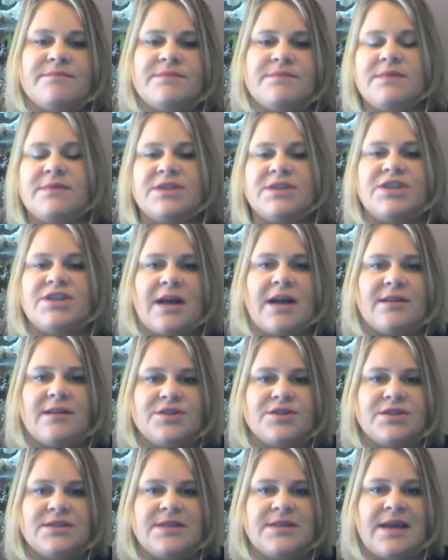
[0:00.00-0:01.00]
the
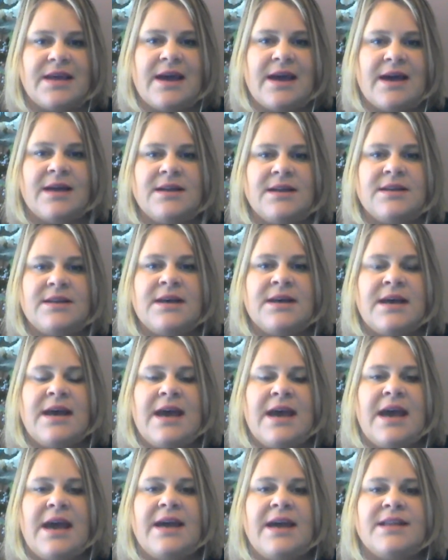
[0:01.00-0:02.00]
challenges they had.
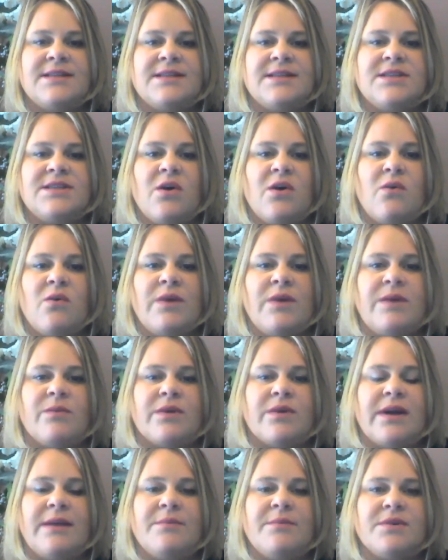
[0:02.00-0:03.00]
And so we
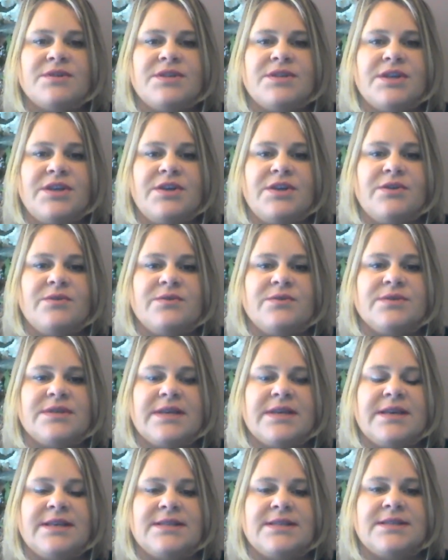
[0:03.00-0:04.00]
were able to use
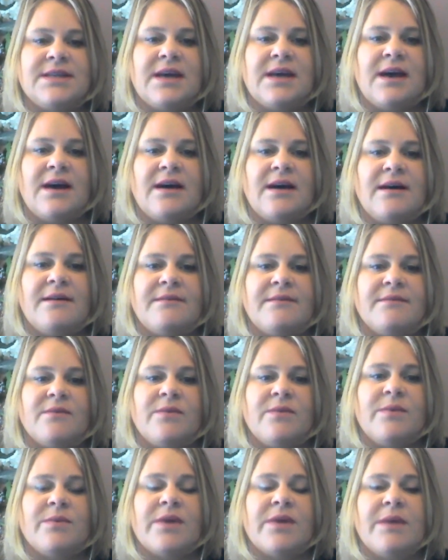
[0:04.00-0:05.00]
it,
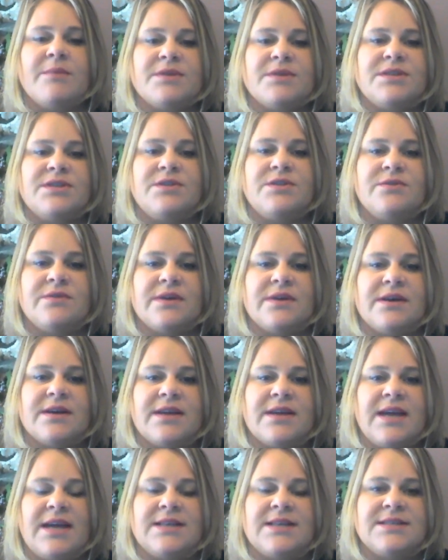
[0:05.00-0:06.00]
we were able to do the
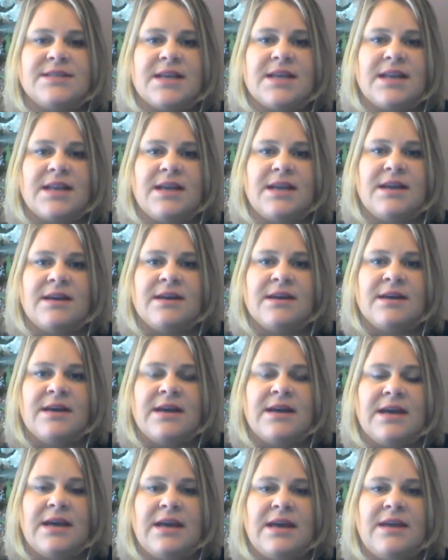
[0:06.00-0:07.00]
case study
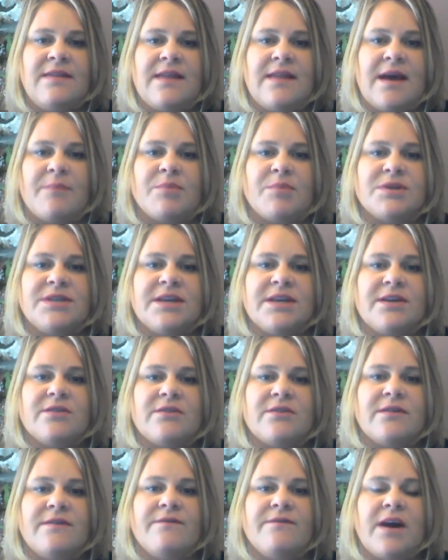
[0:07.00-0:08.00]
in that
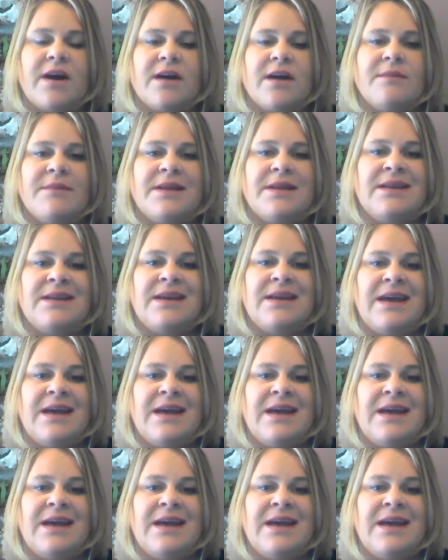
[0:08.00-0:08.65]
particular environment,